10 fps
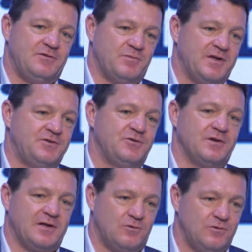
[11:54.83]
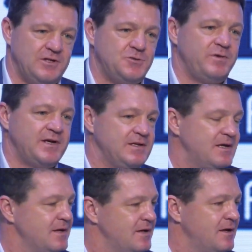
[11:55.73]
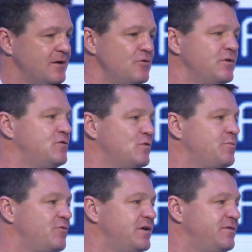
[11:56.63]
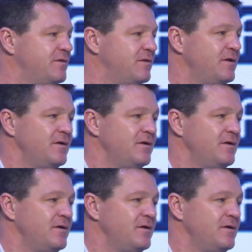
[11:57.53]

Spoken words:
to make sure that all these planes can go into operation